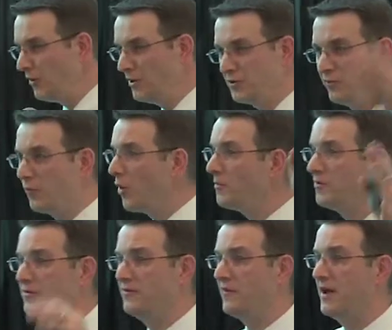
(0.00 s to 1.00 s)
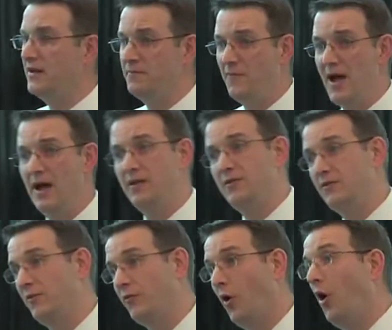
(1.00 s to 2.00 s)
Dr. Foreman was invited back, and
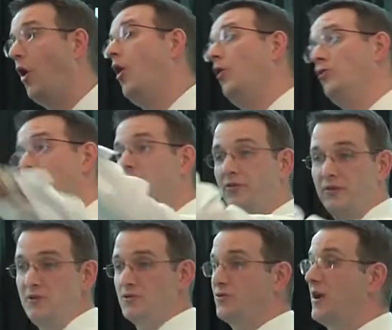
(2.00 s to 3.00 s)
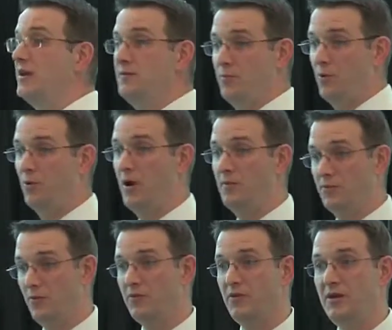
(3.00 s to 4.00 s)
so for all nursing training
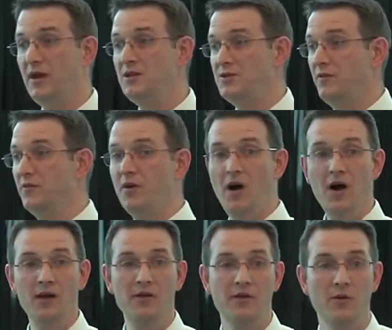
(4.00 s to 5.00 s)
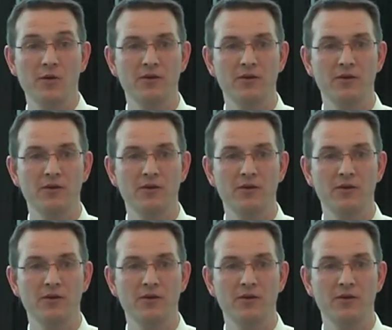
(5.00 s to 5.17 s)
programs over the nation of Ghana, there